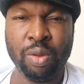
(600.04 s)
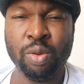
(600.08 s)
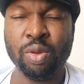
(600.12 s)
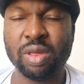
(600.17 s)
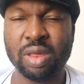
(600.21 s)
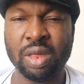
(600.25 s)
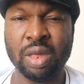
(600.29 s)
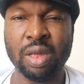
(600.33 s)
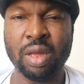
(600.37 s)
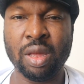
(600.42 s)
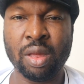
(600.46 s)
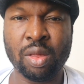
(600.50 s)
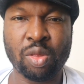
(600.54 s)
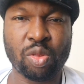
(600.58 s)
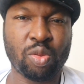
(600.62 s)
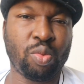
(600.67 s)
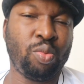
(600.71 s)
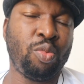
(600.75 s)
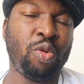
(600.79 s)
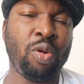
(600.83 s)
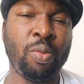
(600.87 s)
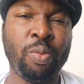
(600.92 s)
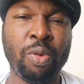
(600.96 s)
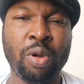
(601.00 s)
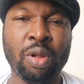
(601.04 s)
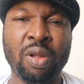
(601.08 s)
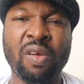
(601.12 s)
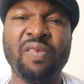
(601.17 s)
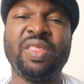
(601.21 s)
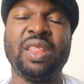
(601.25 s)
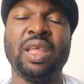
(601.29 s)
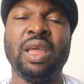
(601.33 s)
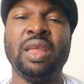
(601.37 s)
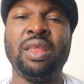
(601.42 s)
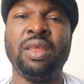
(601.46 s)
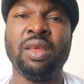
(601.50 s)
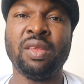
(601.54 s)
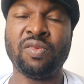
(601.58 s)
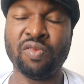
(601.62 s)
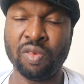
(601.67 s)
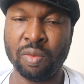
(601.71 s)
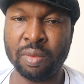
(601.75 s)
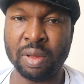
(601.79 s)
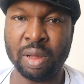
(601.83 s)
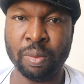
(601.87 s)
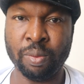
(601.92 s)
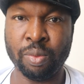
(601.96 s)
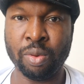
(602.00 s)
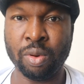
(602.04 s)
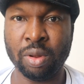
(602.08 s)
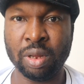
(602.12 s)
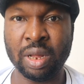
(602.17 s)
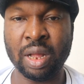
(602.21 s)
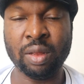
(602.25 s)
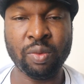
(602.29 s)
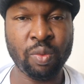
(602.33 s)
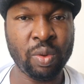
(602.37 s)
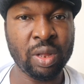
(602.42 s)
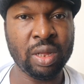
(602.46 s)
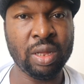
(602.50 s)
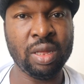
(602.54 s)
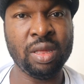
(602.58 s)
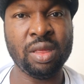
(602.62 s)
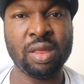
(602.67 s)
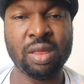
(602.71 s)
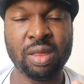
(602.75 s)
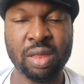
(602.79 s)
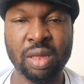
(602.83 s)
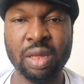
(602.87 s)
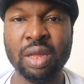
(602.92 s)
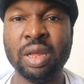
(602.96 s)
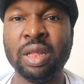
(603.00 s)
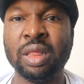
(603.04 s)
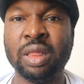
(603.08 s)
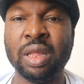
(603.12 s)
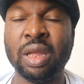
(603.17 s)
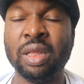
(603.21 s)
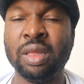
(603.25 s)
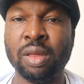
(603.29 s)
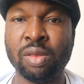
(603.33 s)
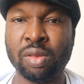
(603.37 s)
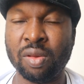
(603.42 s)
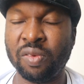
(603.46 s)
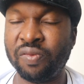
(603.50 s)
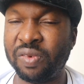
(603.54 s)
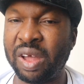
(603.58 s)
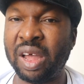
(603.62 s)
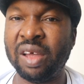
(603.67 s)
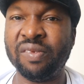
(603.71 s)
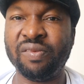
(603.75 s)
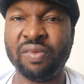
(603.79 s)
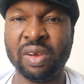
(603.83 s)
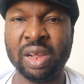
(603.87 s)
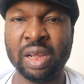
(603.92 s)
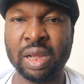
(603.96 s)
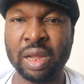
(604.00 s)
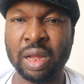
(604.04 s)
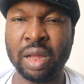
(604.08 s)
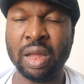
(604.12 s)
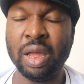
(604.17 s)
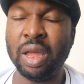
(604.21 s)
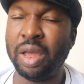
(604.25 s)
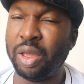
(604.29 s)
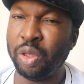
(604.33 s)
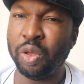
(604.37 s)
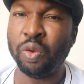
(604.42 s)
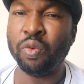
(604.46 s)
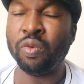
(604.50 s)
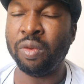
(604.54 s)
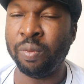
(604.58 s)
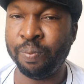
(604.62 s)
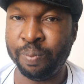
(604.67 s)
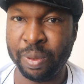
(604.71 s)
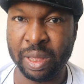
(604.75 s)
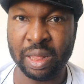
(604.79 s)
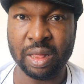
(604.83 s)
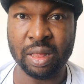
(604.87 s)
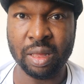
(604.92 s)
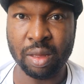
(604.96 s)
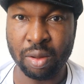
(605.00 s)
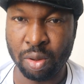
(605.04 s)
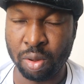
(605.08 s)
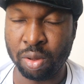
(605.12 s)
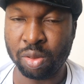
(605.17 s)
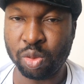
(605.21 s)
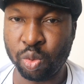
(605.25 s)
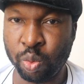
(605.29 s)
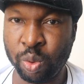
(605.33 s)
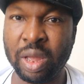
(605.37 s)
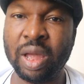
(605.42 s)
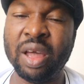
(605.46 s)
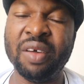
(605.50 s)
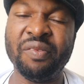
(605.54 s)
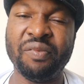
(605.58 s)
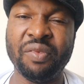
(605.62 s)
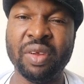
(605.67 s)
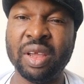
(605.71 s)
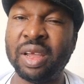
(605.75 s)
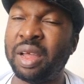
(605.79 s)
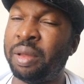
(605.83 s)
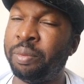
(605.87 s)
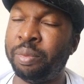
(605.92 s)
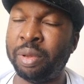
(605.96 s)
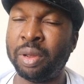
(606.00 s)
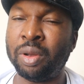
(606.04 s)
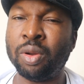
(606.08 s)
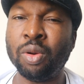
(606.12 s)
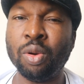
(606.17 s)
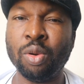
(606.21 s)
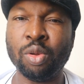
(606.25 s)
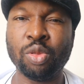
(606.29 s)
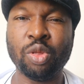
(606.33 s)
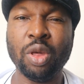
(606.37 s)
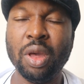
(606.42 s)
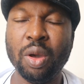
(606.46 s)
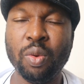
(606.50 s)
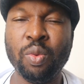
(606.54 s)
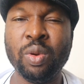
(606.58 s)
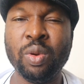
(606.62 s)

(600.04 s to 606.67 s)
you see a small boy of 10 years from abroad, and when he see a 10 years of Africa, you will pity us, we Africa, because